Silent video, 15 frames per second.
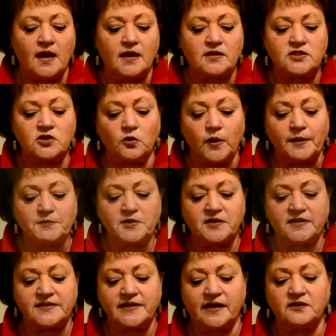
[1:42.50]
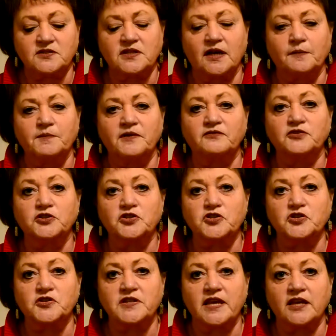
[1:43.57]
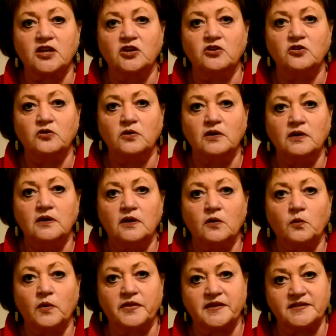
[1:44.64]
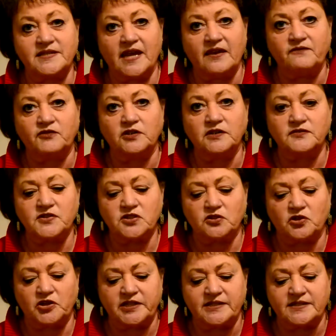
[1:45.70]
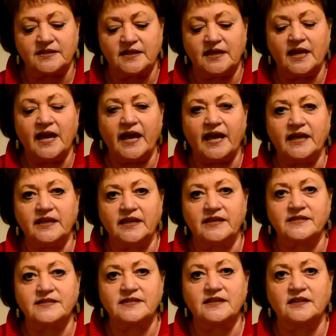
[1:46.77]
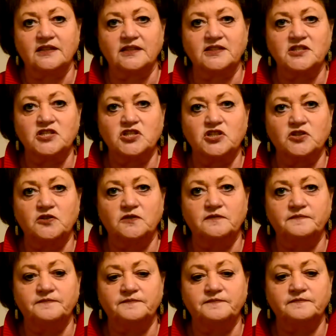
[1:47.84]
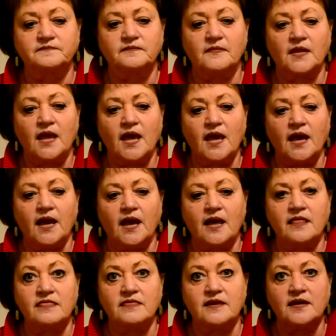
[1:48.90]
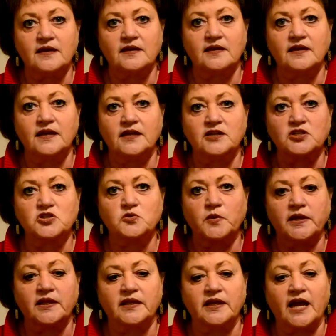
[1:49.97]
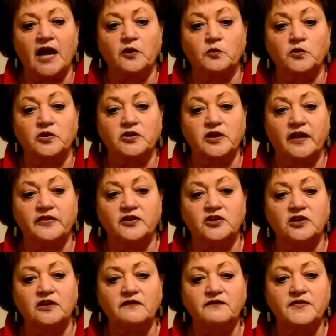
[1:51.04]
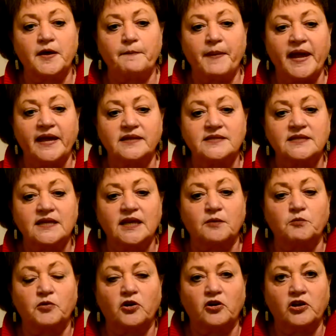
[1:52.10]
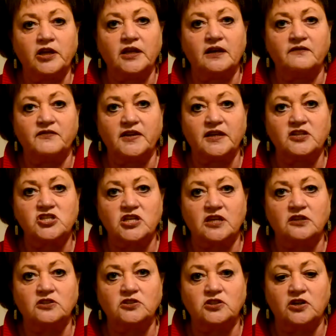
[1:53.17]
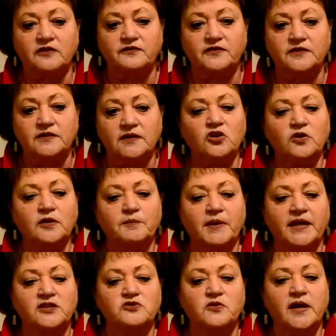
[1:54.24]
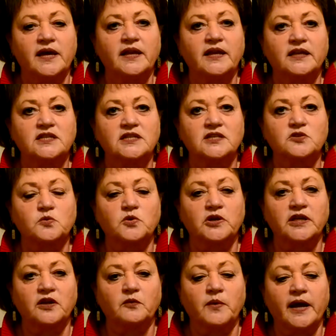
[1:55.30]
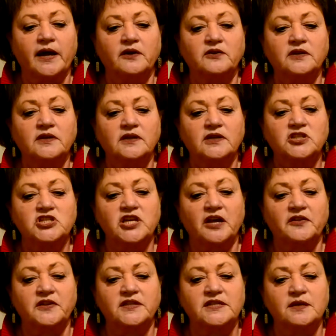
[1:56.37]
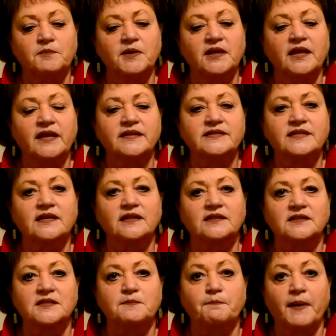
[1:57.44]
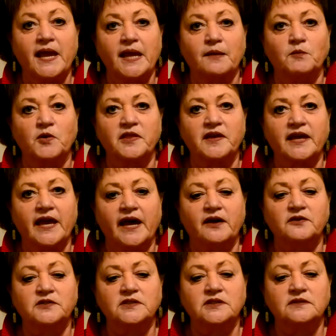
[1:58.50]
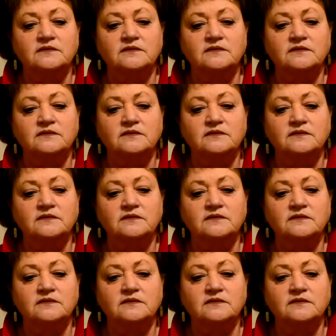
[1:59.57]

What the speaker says: So up to the Tausop the flursers they coo, with a tay full of sloys, and Nate Sicholas too. And then in a twinkling I rurred on the hoof, the pantsing and prawing of each hid aloof. In my dread and 'tis warning around, chown the dimly Nate Sicholas baying with a cound.